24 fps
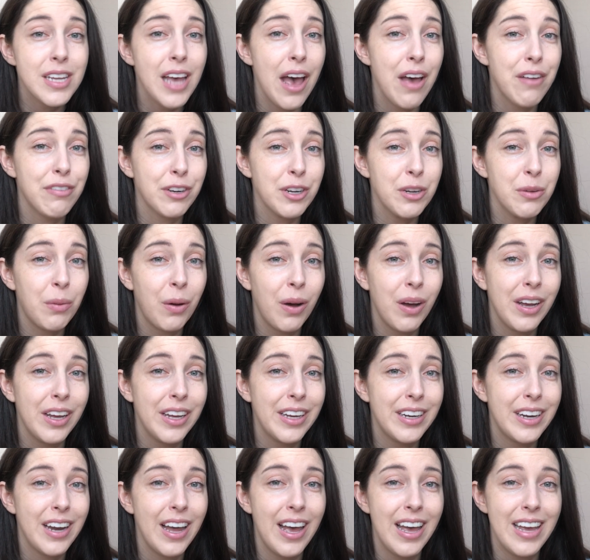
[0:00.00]

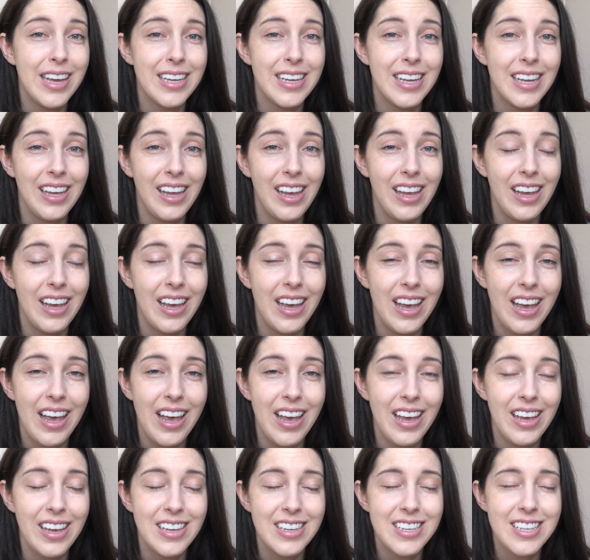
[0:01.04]
everyone
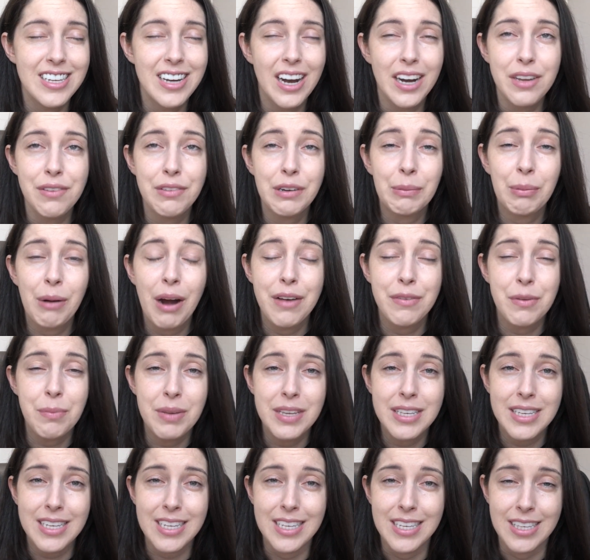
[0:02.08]
it's not even a private
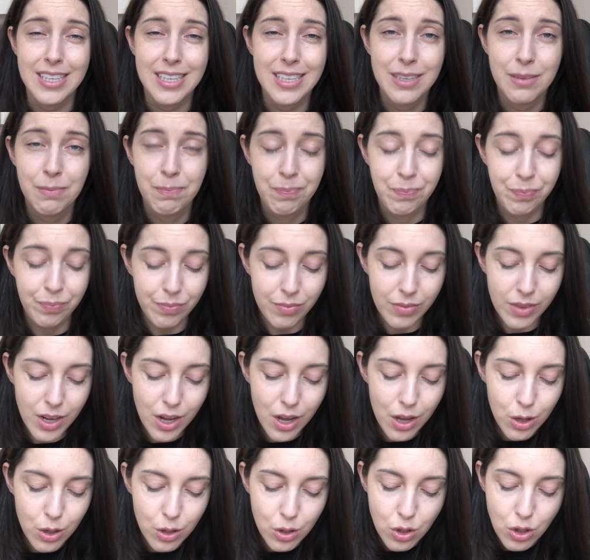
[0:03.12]
business.
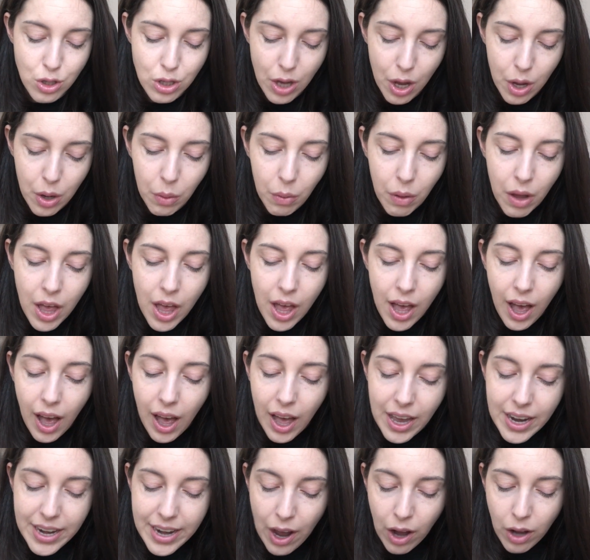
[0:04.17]
So uh, now
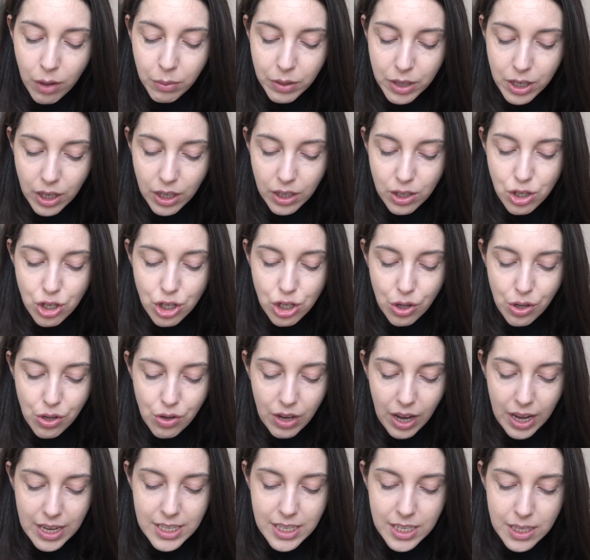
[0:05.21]
I want to show you
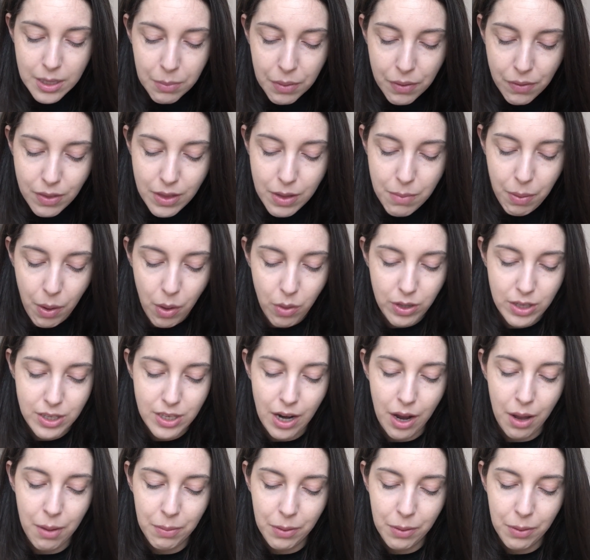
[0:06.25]
guys some of the Pokestop